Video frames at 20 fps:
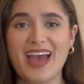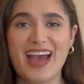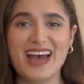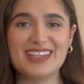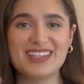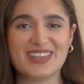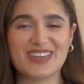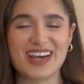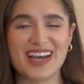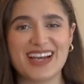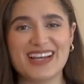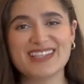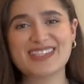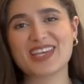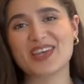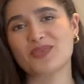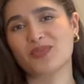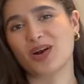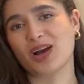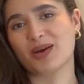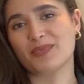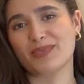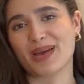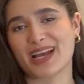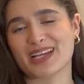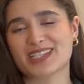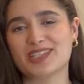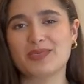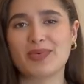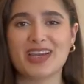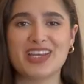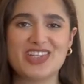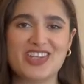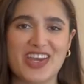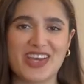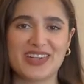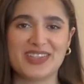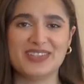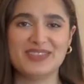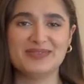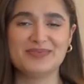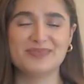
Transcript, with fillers: Hello guys, and welcome back to my channel.